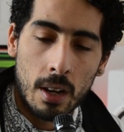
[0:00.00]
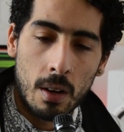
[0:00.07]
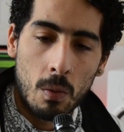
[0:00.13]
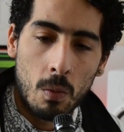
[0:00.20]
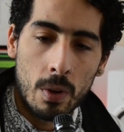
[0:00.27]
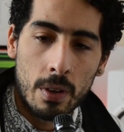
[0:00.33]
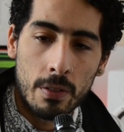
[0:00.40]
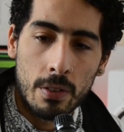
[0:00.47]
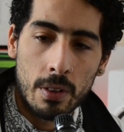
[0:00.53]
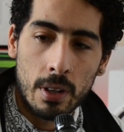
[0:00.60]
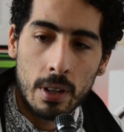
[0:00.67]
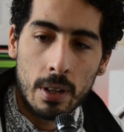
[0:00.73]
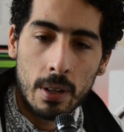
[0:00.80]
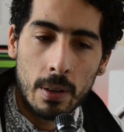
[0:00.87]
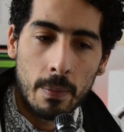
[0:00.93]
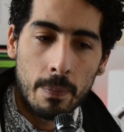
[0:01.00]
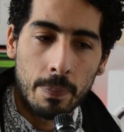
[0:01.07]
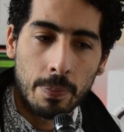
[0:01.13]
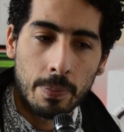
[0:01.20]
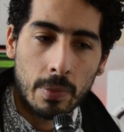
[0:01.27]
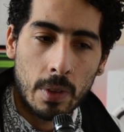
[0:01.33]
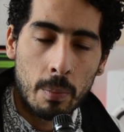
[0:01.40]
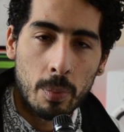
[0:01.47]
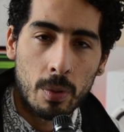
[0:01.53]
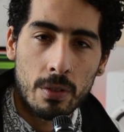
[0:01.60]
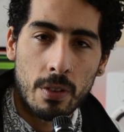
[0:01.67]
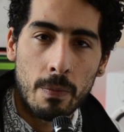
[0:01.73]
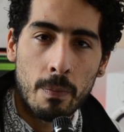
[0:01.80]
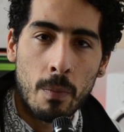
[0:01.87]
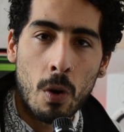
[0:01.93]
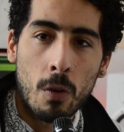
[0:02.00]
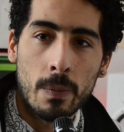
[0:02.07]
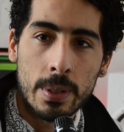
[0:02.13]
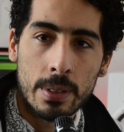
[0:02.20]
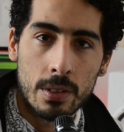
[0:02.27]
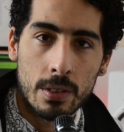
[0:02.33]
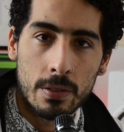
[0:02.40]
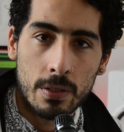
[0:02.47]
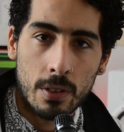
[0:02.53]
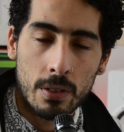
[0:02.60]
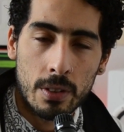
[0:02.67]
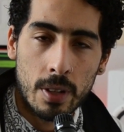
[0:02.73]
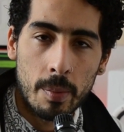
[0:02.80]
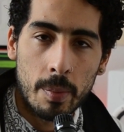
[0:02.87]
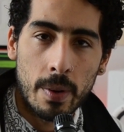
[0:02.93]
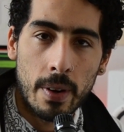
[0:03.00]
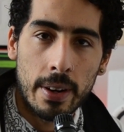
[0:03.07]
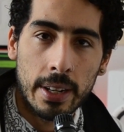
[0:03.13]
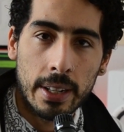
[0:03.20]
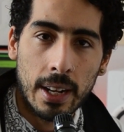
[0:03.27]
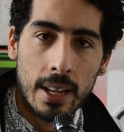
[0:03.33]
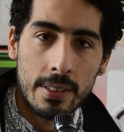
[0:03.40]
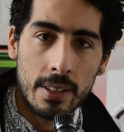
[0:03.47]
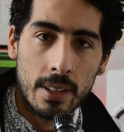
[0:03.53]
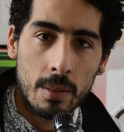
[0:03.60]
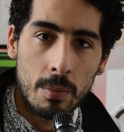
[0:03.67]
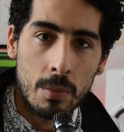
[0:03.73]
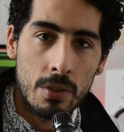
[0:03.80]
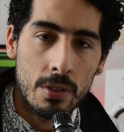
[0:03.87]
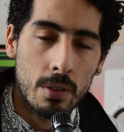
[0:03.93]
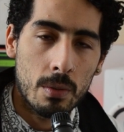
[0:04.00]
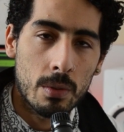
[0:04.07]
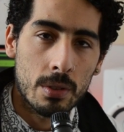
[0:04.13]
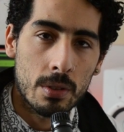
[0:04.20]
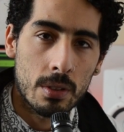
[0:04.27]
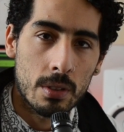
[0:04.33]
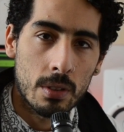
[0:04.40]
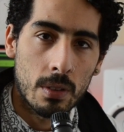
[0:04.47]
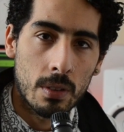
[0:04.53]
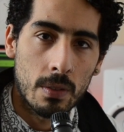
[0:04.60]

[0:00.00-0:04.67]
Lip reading: one of the important moments of contemporary classical music was